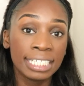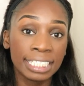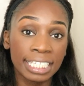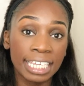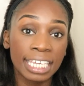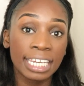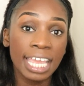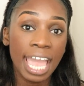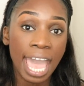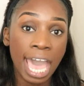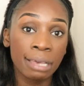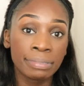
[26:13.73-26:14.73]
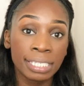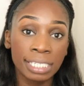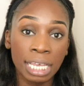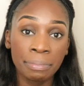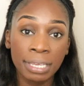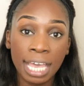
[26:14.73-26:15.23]
did have
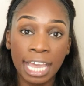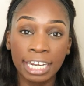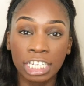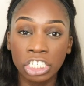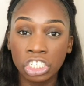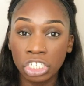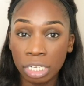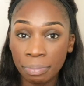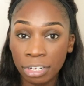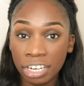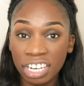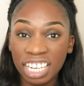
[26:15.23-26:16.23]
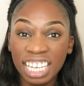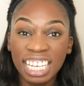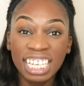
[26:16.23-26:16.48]
some kind of shimmer,